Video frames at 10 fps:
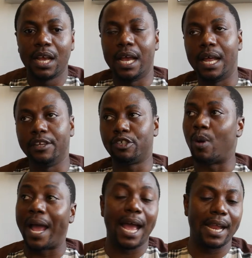And
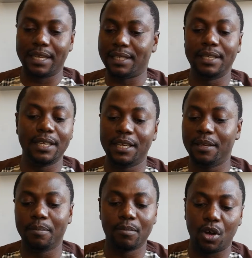so I had a
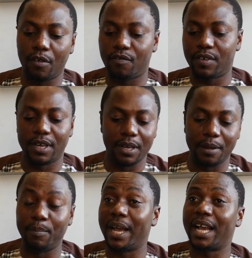team of
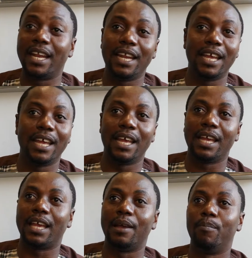a
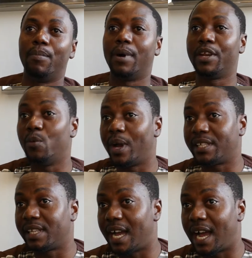mechanic, a
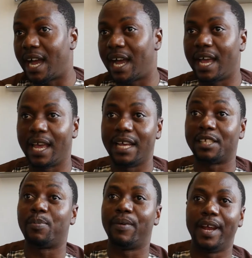bodyworks guy, a
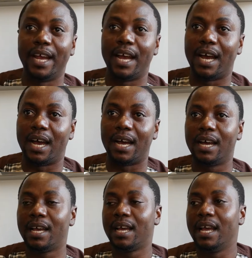
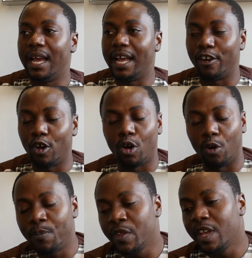sprayer, and
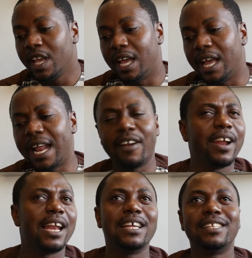all. And I
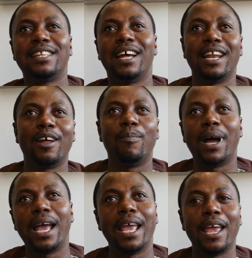realized that
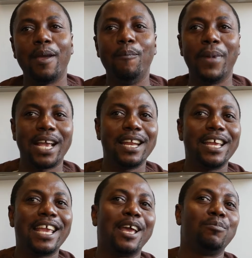my
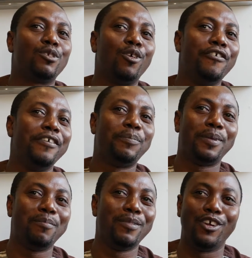mechanic kept on
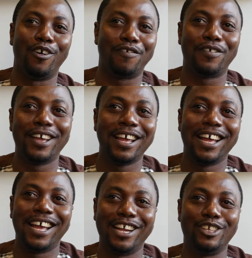ripping me off.
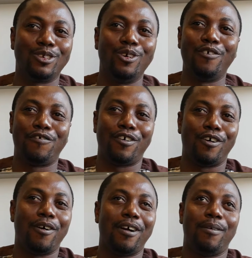And so
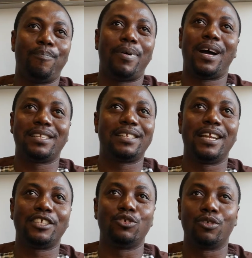for parts
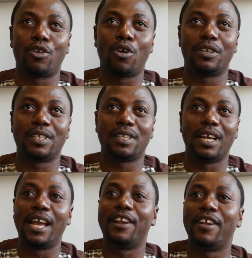that should cost
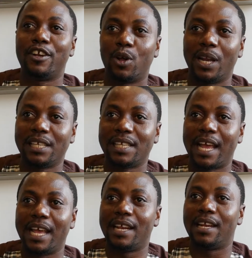$100,
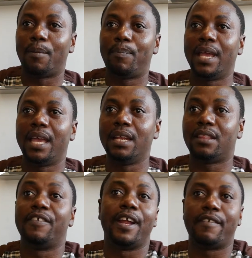I ended up paying
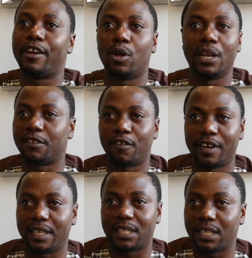$300
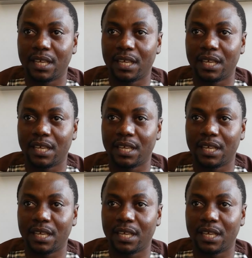for it.